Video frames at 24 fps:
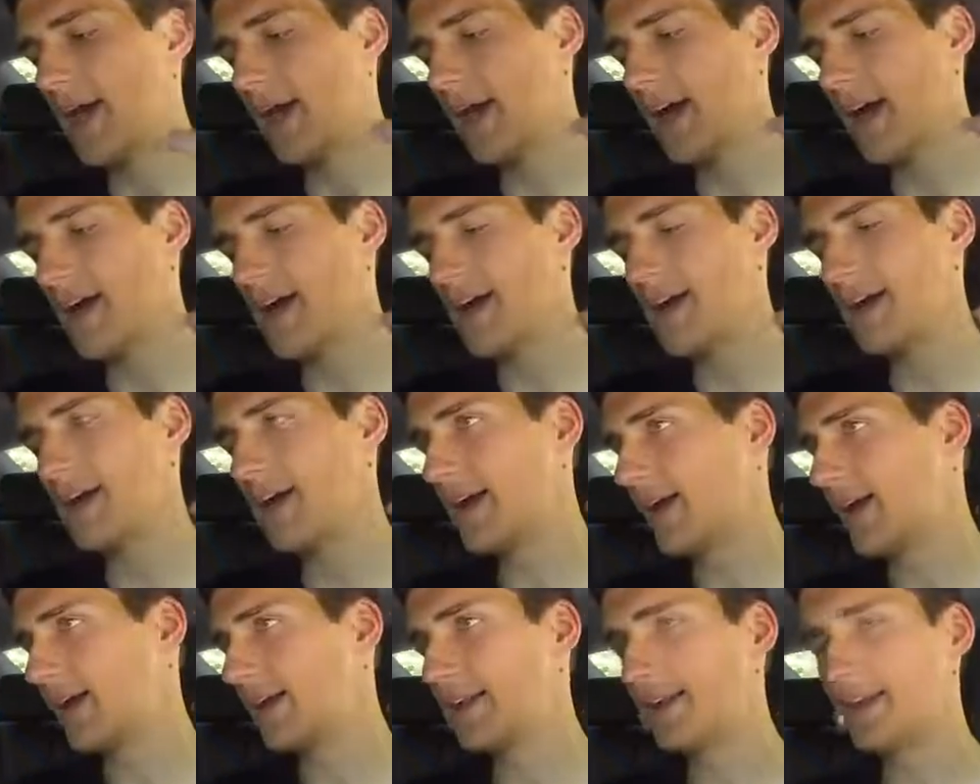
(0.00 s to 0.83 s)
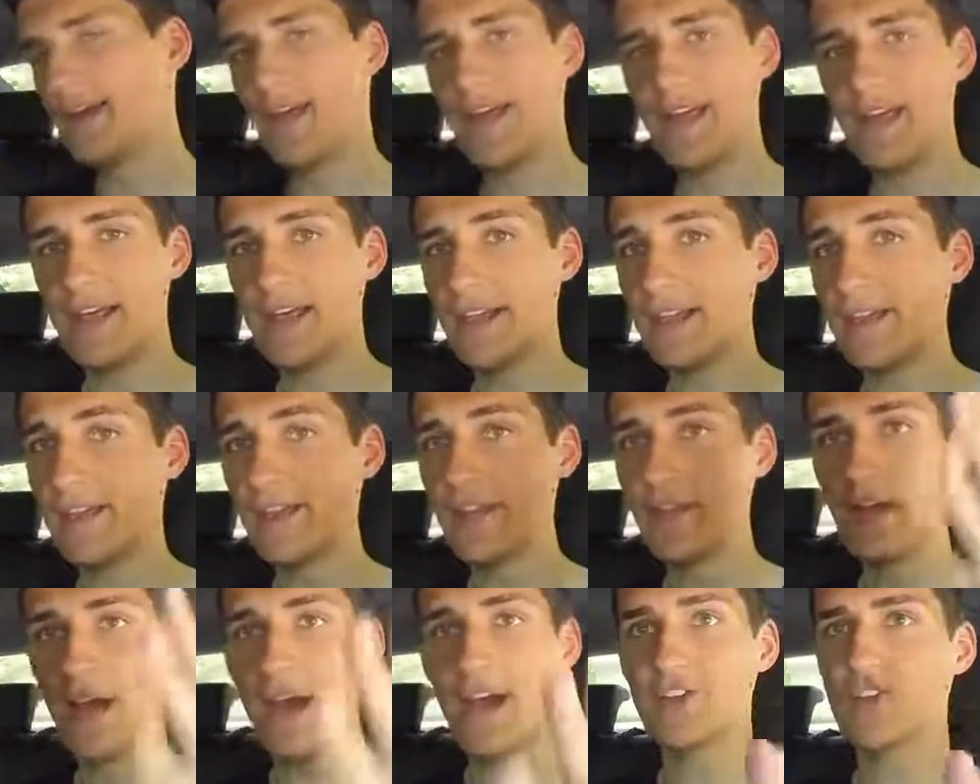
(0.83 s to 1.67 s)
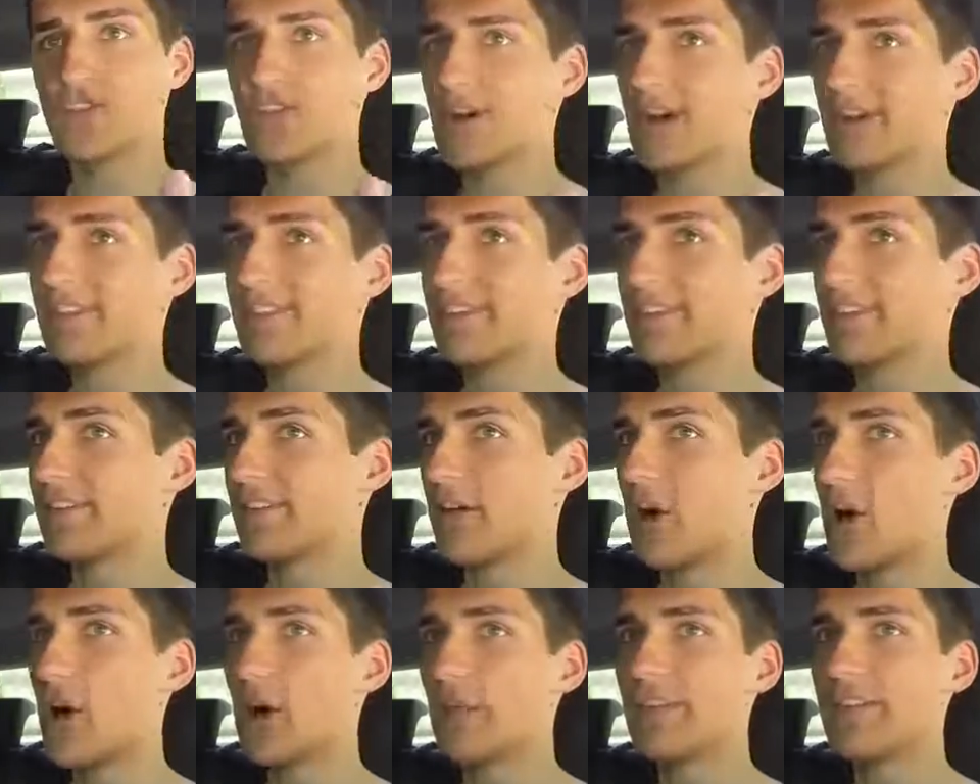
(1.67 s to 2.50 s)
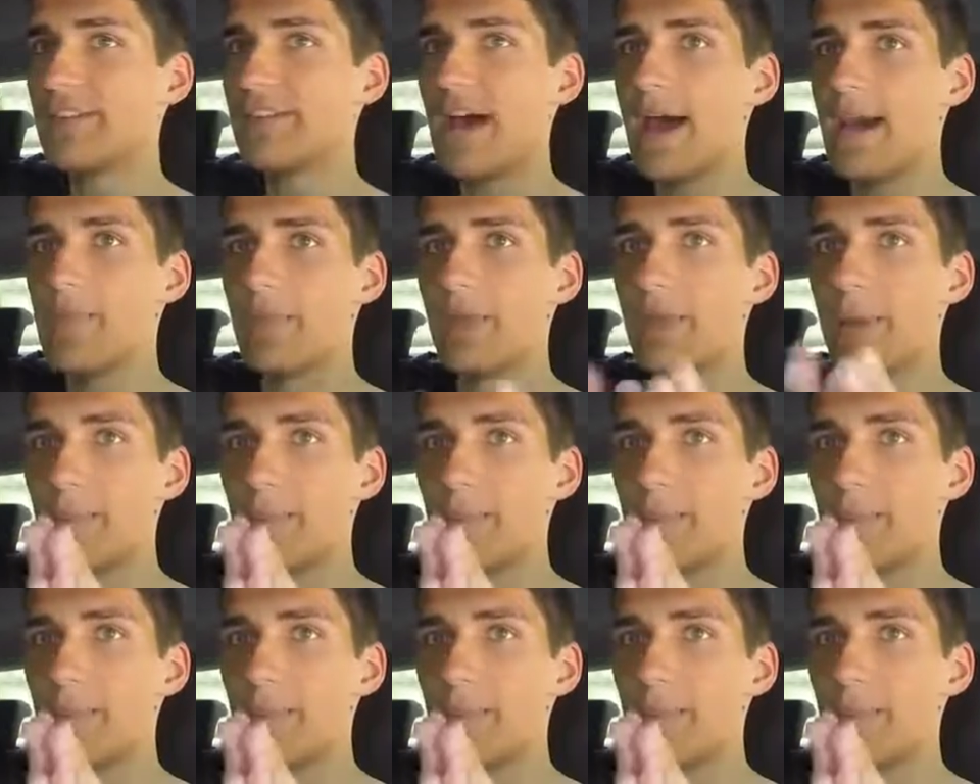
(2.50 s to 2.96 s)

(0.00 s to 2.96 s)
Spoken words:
And I stress this all the time,